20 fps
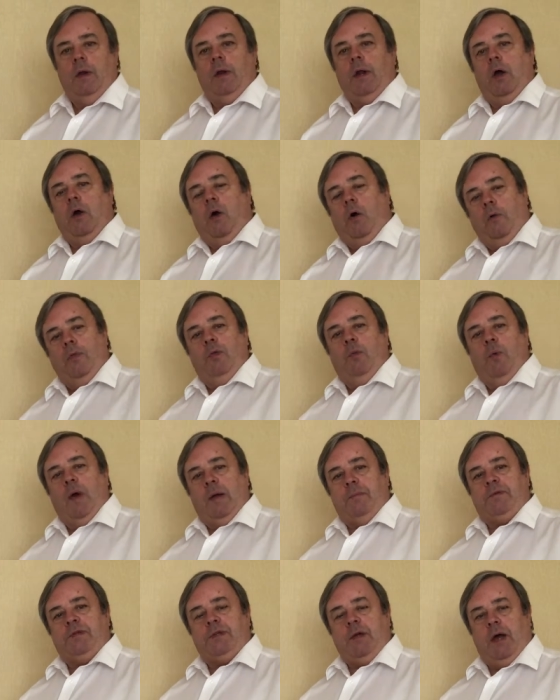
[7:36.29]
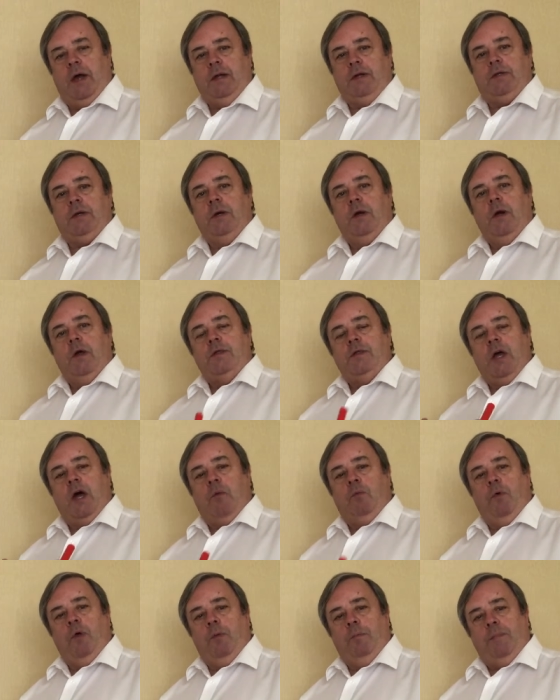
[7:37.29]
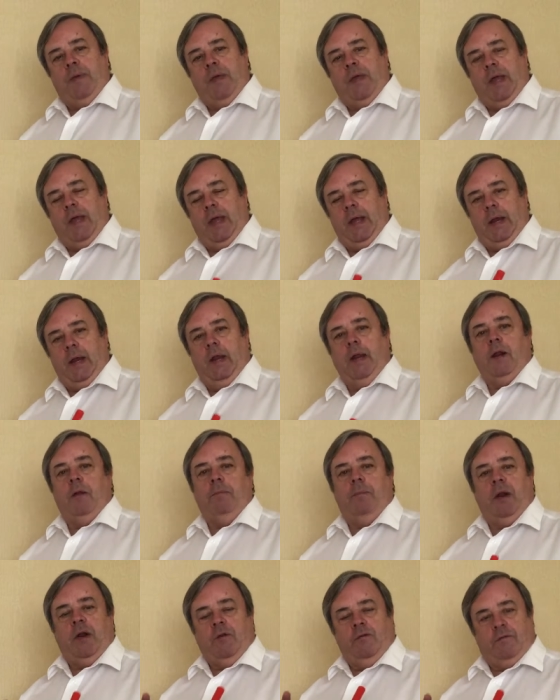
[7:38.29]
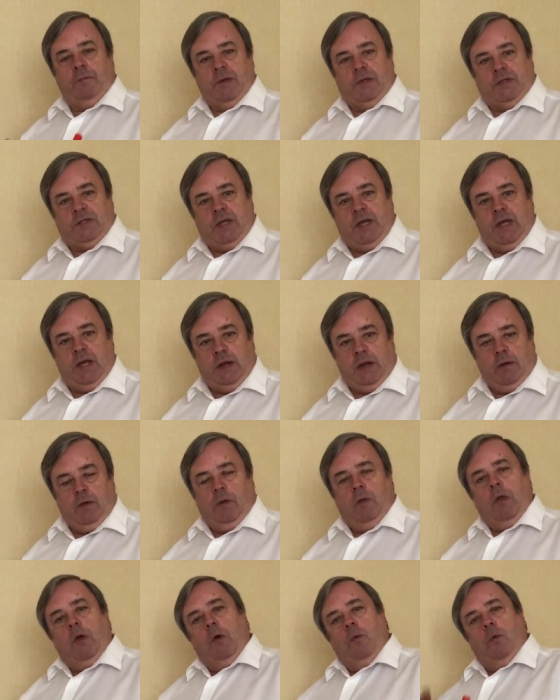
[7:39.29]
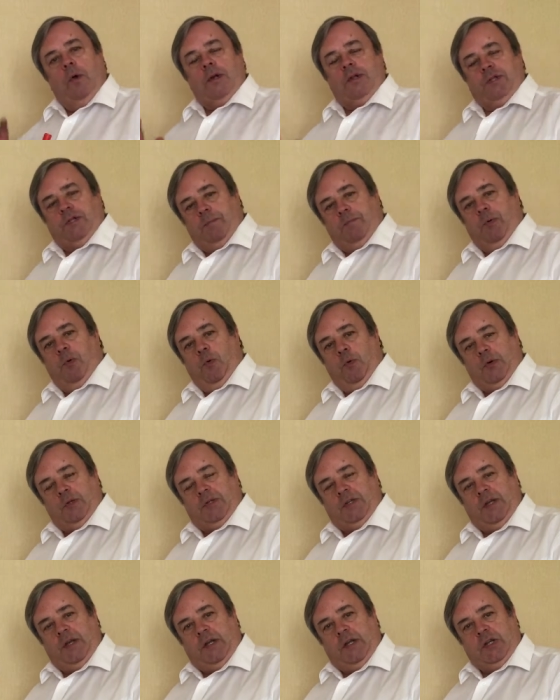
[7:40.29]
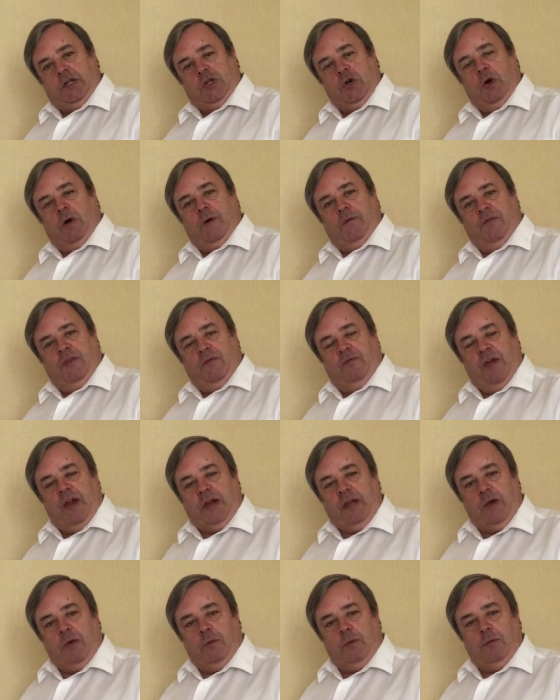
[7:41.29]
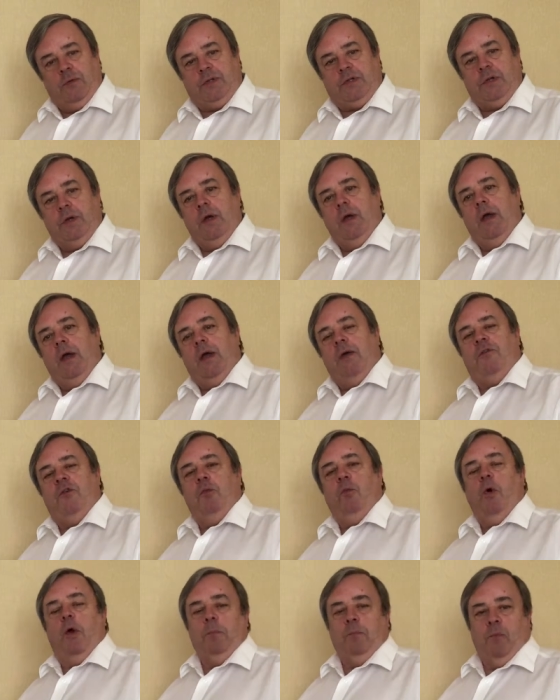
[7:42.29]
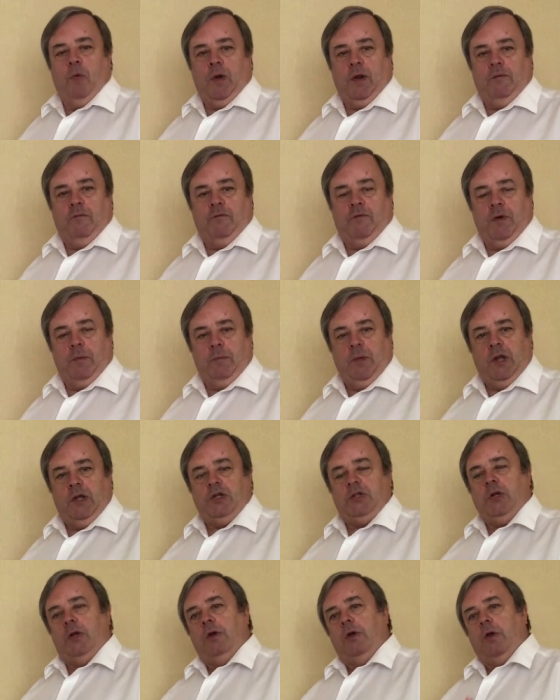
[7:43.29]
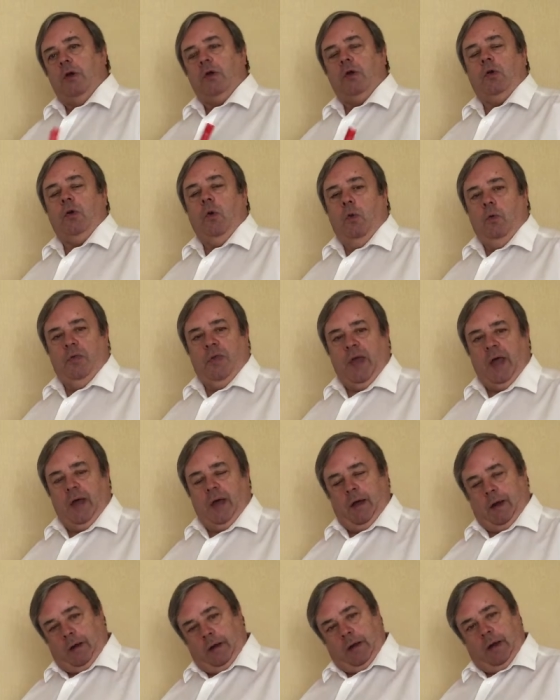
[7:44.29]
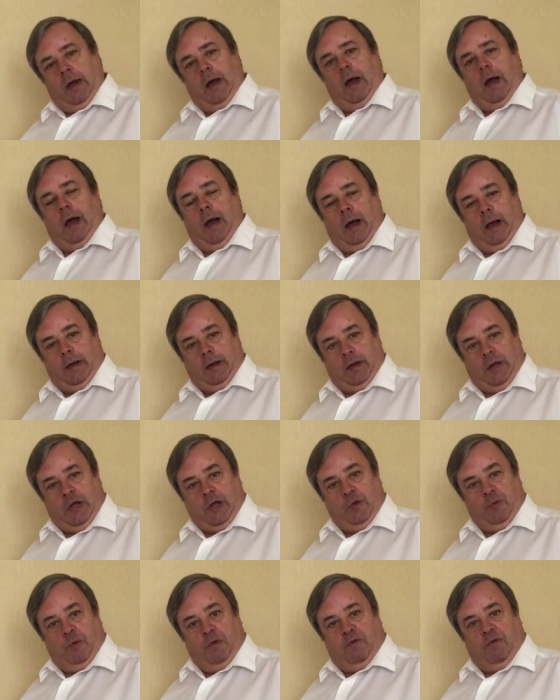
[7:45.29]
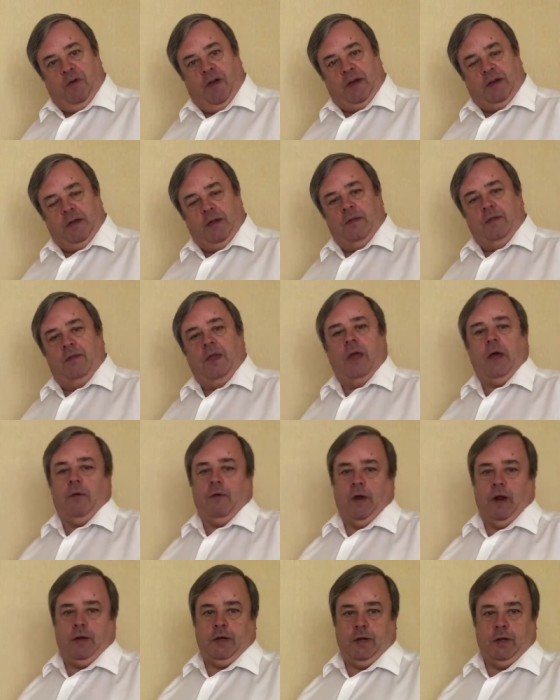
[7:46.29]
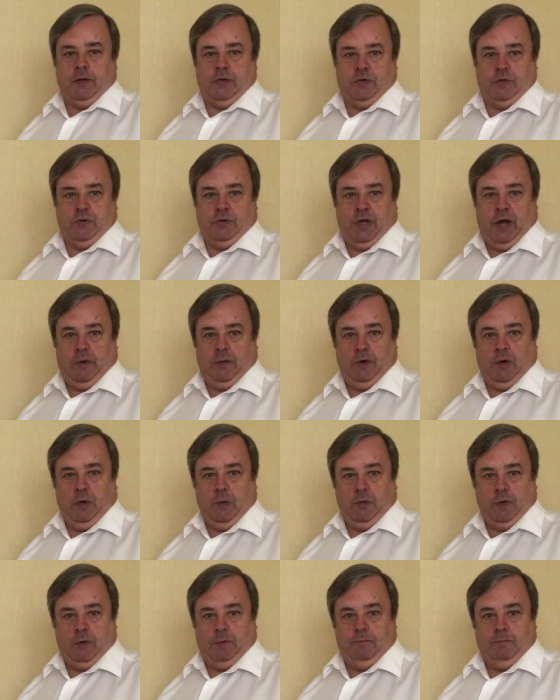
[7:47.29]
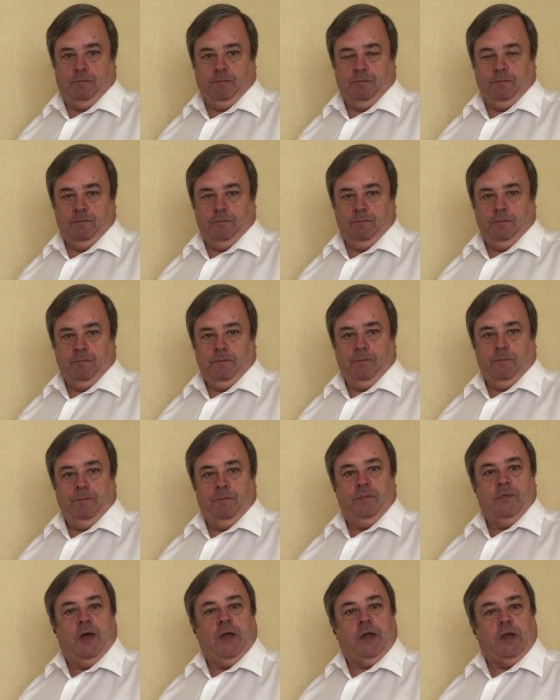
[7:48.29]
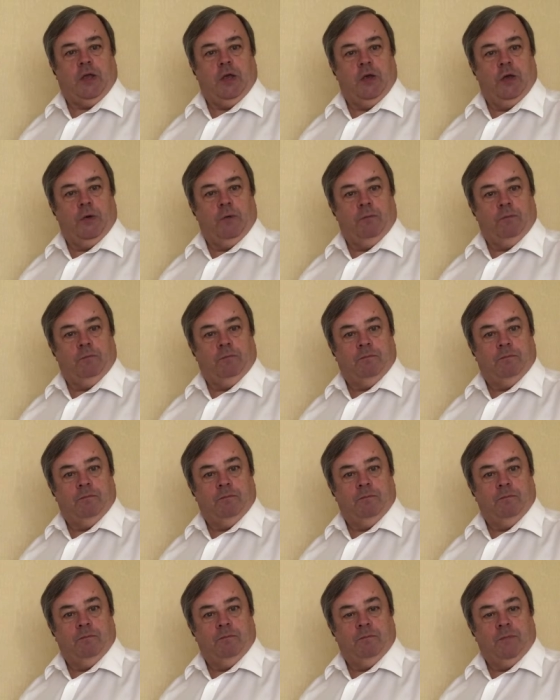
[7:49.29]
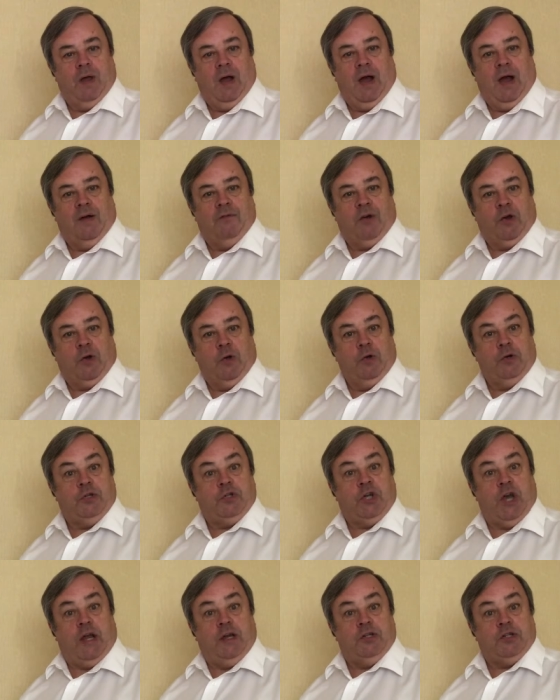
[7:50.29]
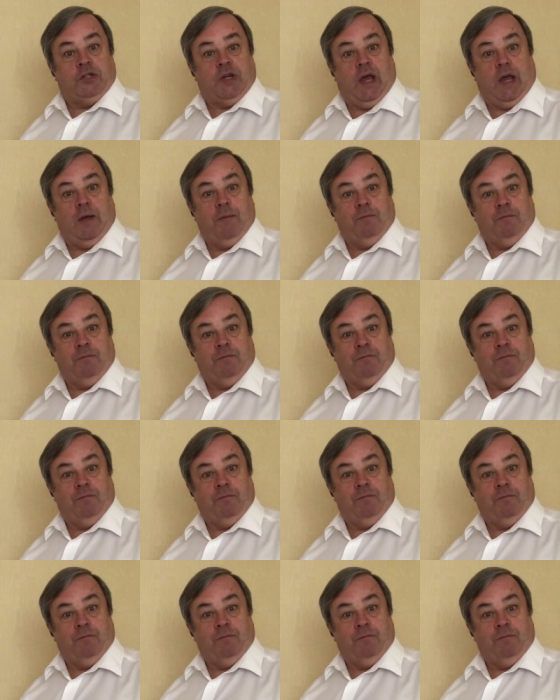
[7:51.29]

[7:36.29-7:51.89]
Now on the website there will be a little bit of material which supports each of the videos. If you want more information, go there and you will find it there ready to download. Thank you. Have a good change day.